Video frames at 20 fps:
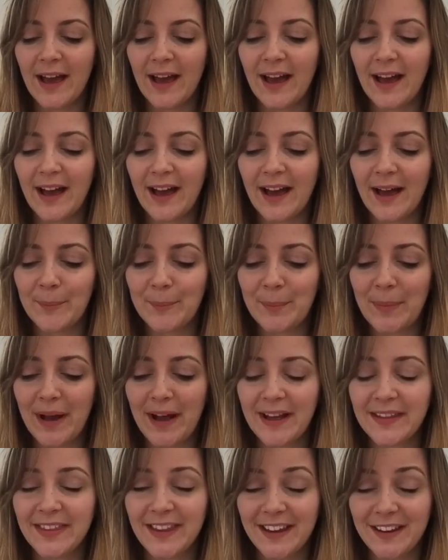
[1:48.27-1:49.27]
Um,
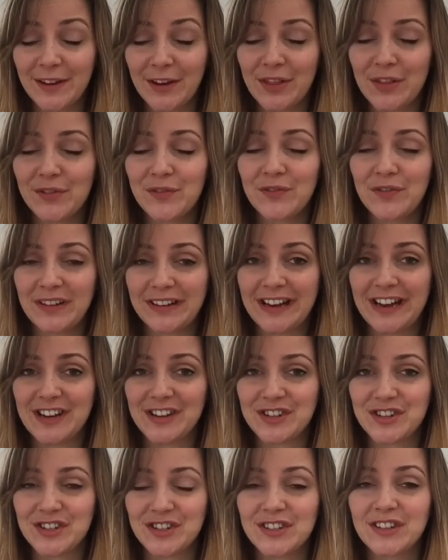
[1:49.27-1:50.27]
and they are the
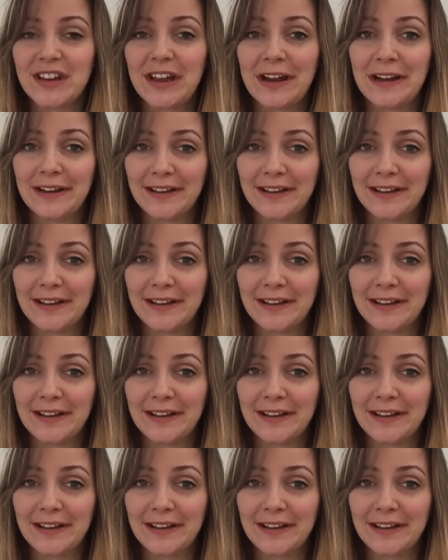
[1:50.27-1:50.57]
finished